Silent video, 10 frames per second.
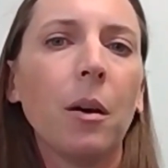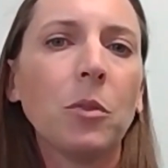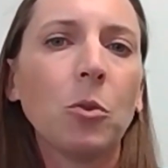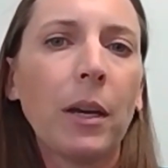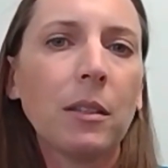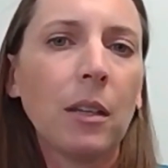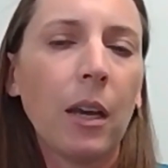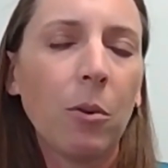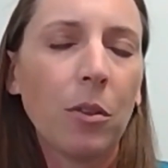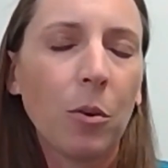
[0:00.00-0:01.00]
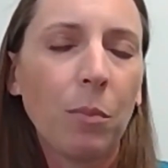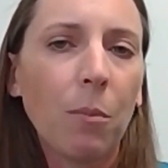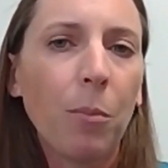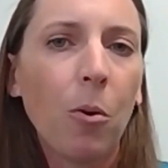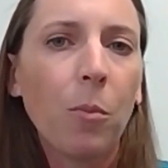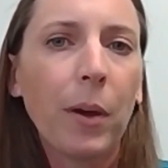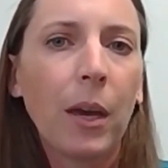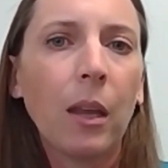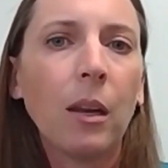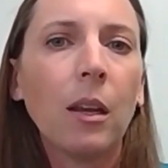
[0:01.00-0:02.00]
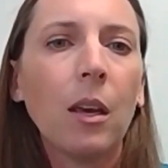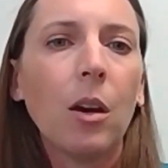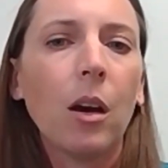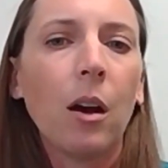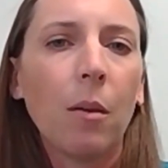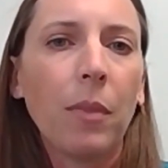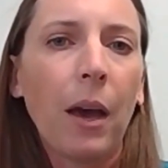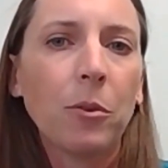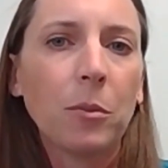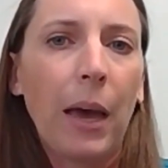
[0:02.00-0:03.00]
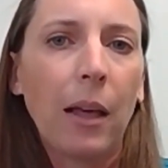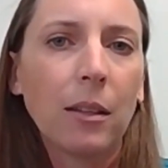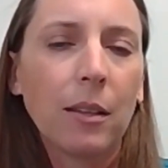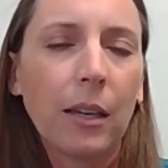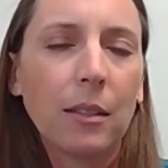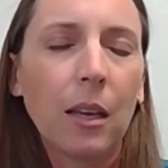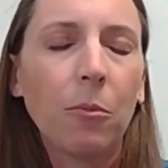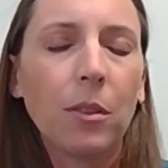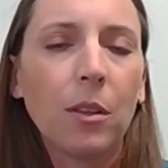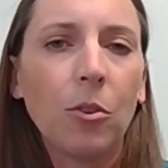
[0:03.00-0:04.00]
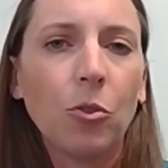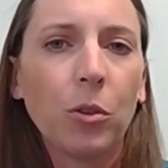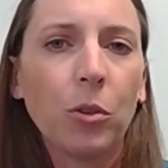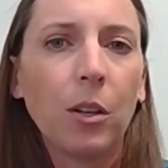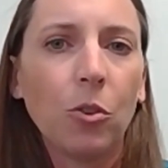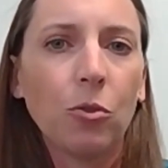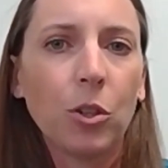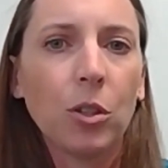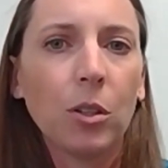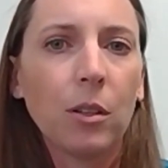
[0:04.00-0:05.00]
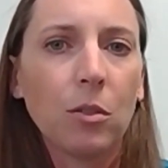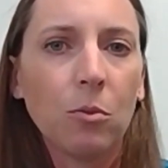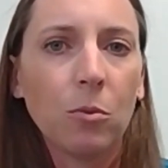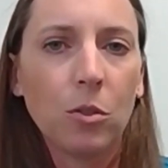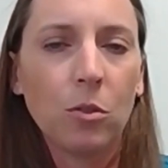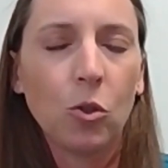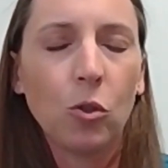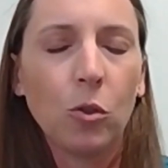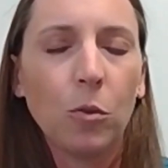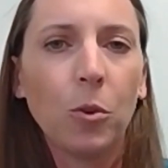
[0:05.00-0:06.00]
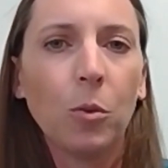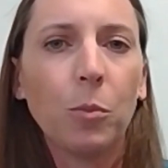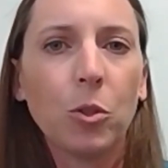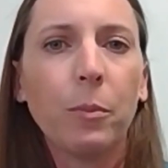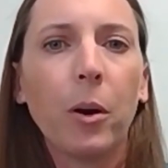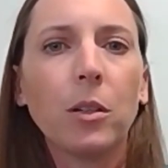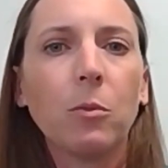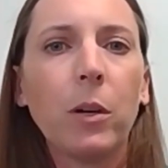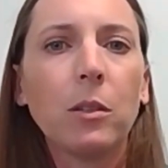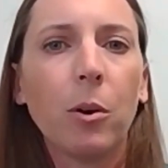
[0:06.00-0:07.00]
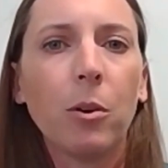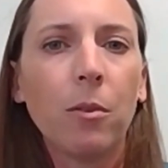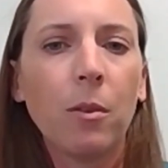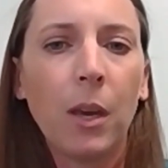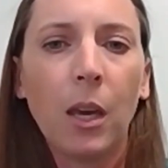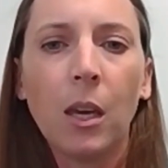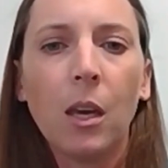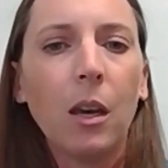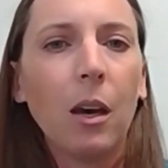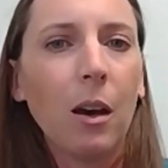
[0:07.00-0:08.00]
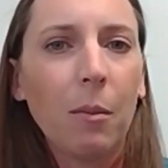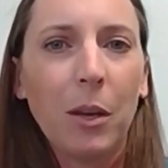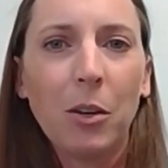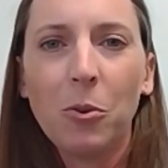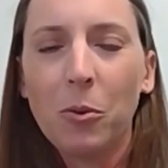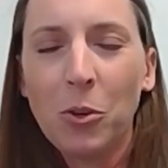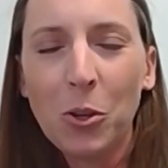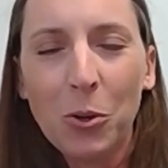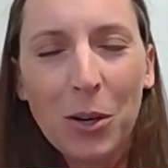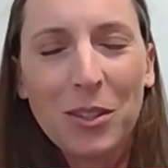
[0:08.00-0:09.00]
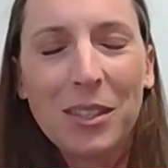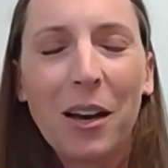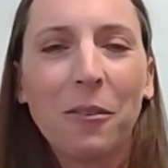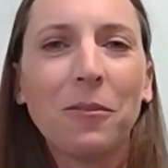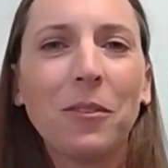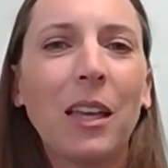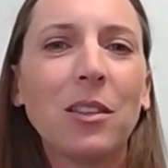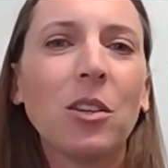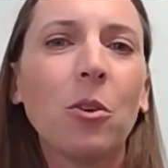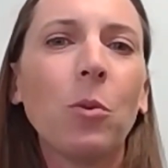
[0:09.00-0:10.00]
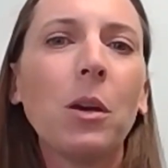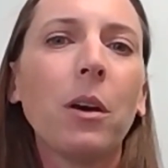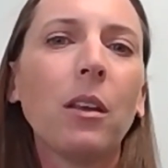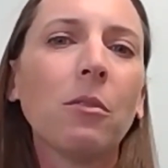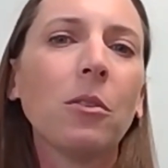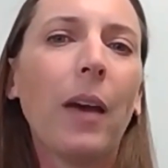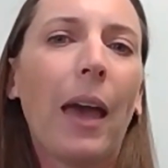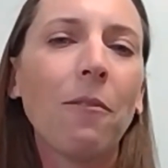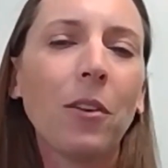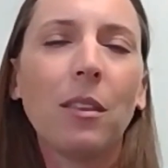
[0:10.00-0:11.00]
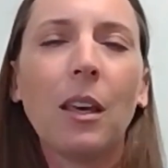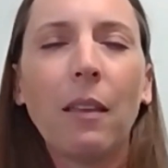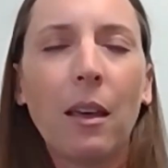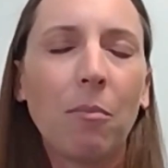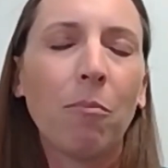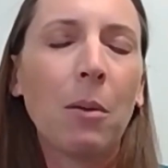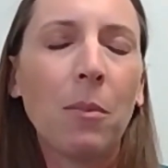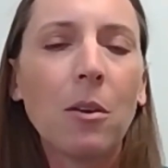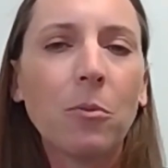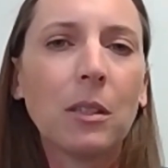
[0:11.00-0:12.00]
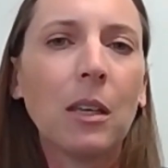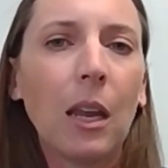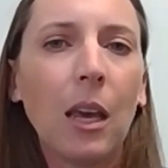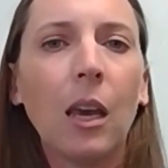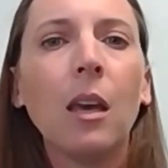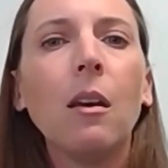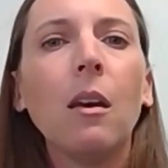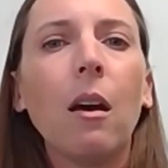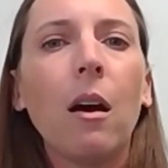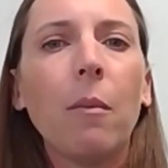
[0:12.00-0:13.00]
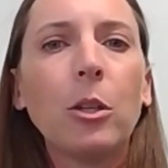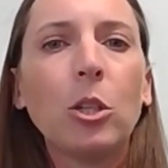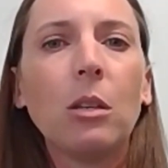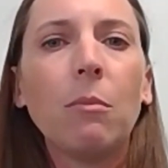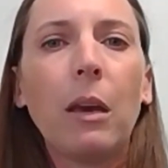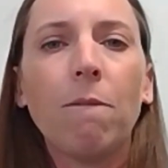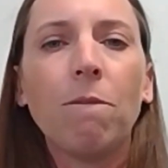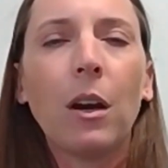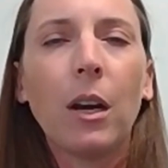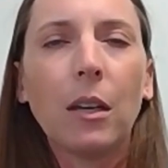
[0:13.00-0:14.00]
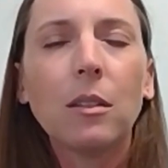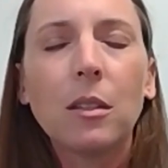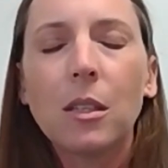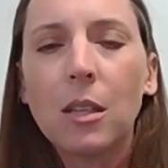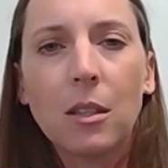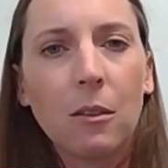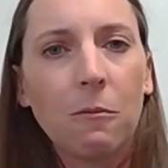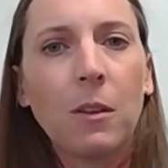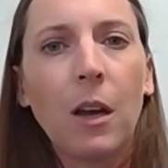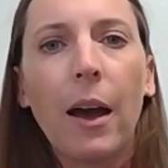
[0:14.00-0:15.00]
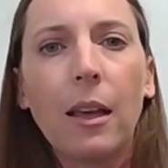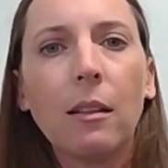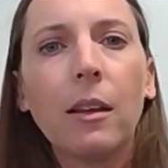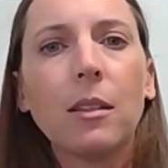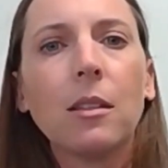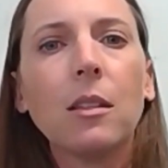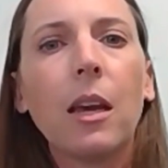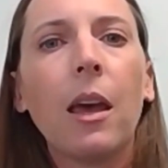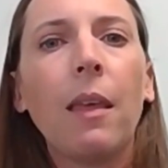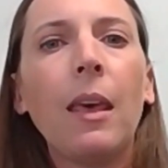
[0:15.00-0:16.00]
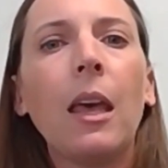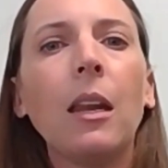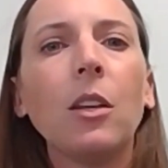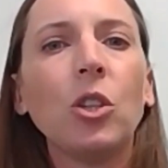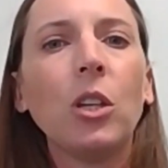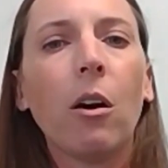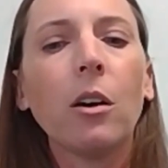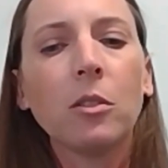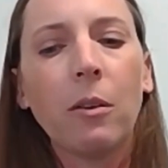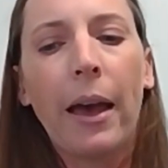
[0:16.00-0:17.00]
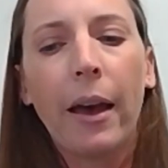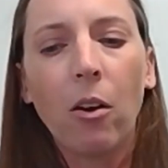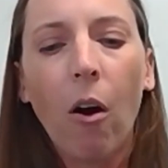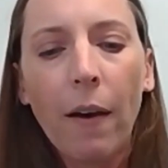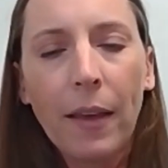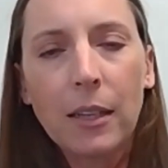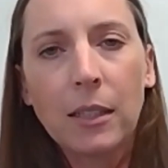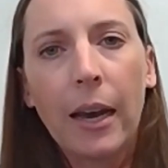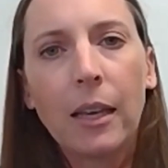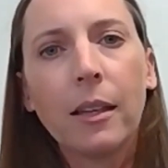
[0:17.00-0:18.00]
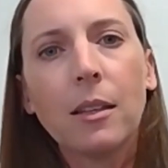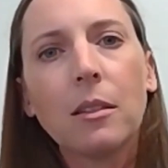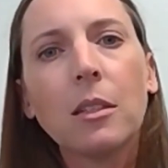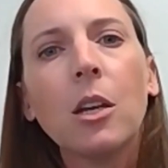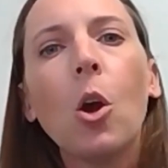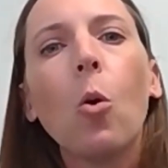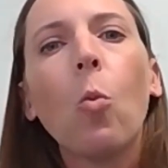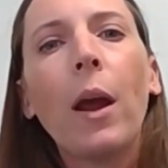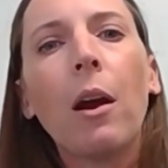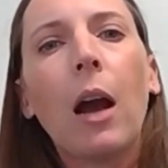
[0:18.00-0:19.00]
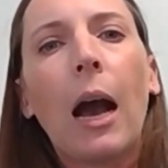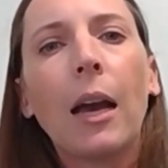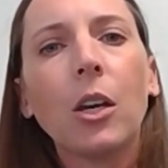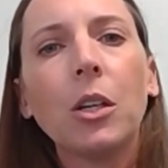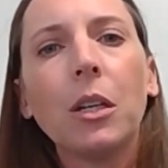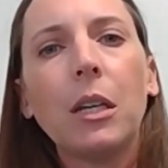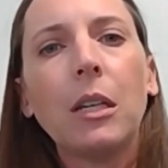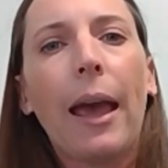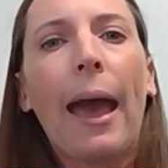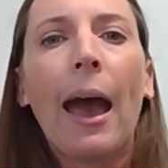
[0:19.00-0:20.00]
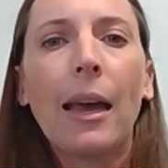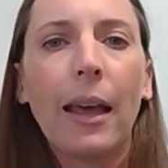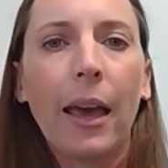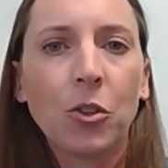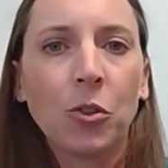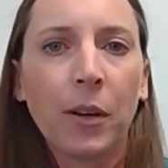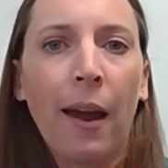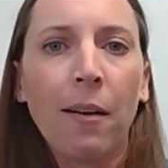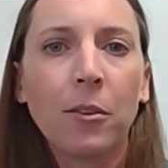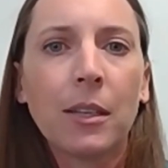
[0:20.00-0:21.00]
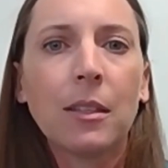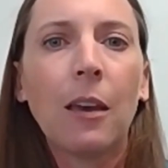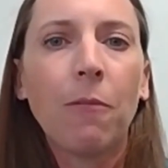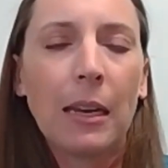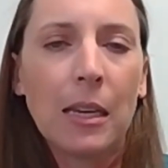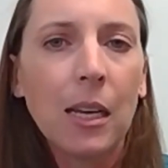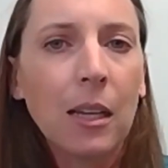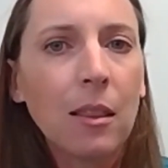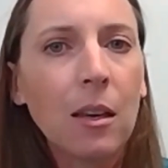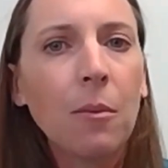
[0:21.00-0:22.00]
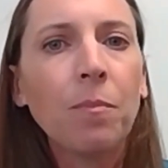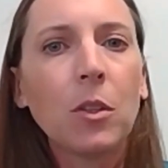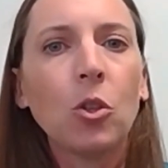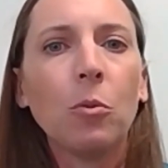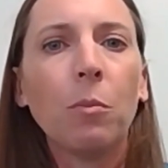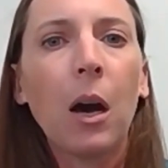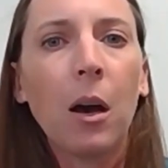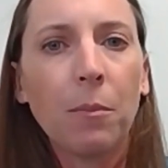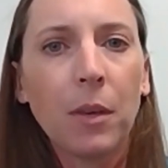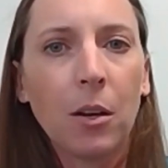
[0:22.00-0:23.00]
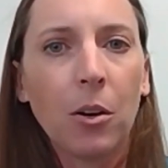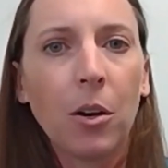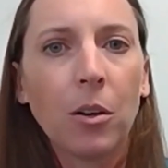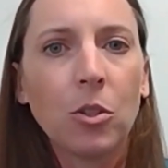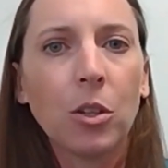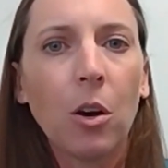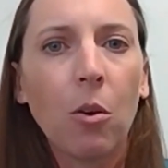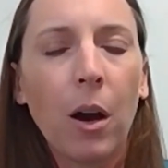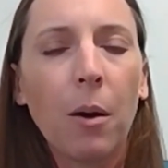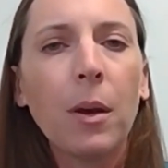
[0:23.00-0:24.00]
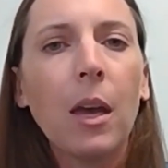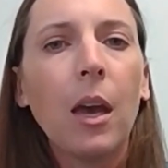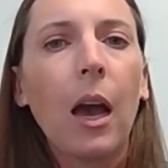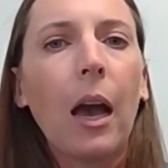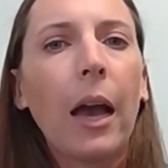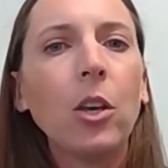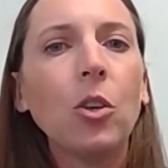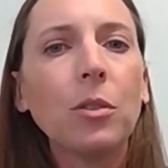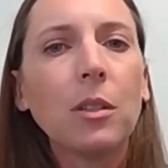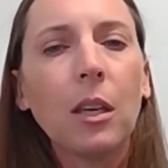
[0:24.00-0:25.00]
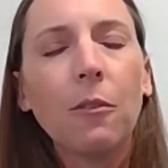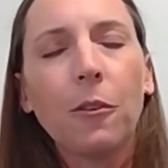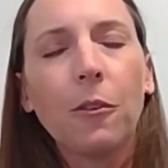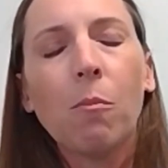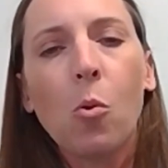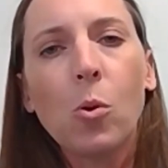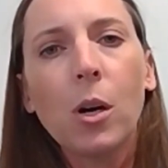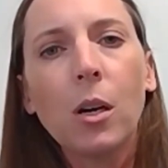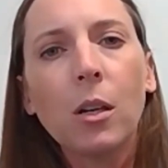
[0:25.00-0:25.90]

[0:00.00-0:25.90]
twice a day with her beet pulp, and that was balanced, like I said, with the Nutrina nutritionalist, who was super duper smart, way smarter than me, and knew her stuff. And so we went through everything that my mare was getting, and she made a very extensive diet list. And then she also had on that diet list where I could add extra calories if I needed them to get her to go up. I used to give her more